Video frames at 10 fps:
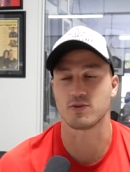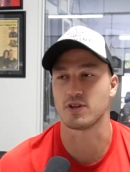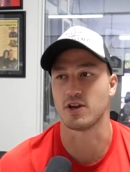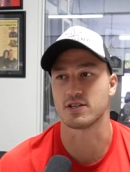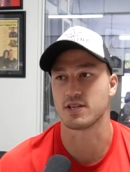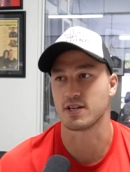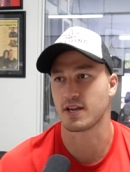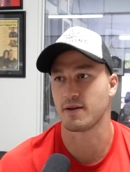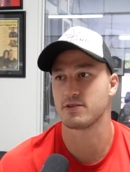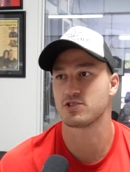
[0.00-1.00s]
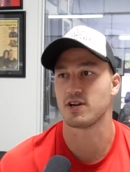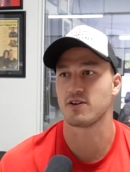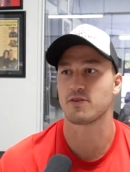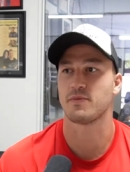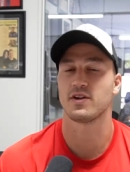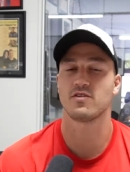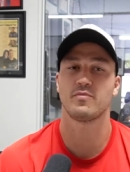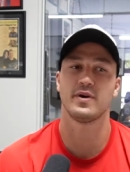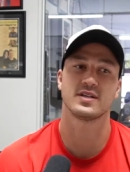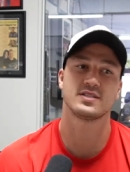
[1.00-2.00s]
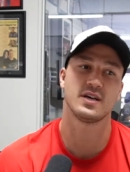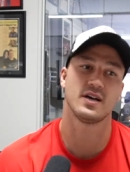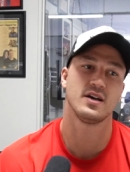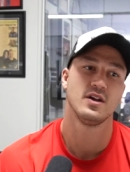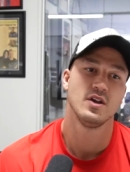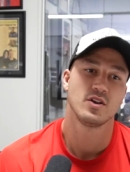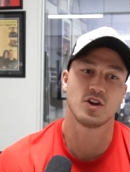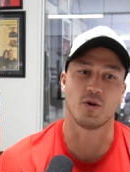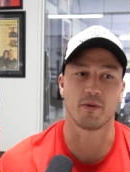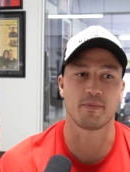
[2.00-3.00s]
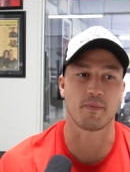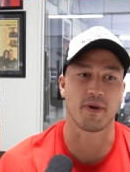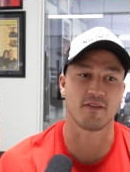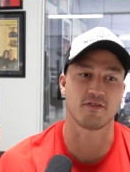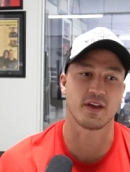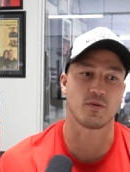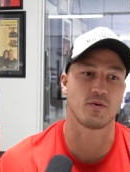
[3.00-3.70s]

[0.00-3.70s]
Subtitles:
We know he's going to come and try and knock my head off. But, you know, we're prepared for that.